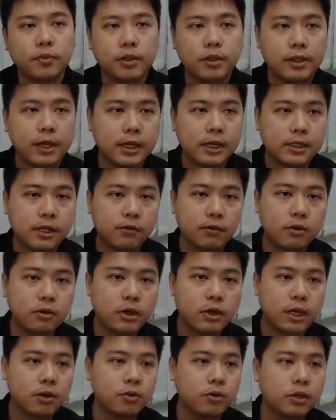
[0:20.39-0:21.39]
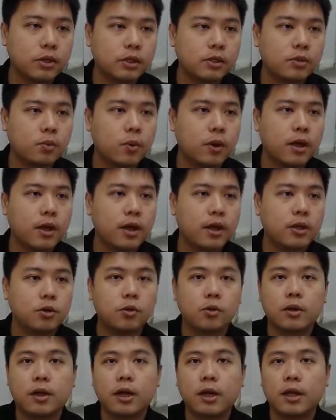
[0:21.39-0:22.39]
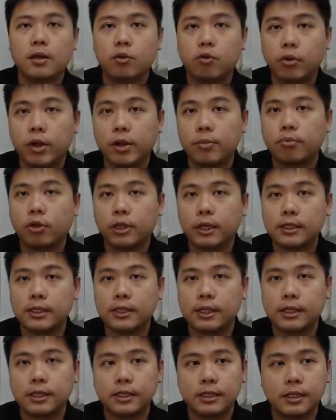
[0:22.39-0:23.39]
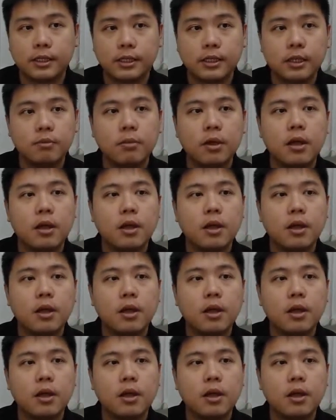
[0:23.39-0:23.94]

There are several areas where you can create products in the system.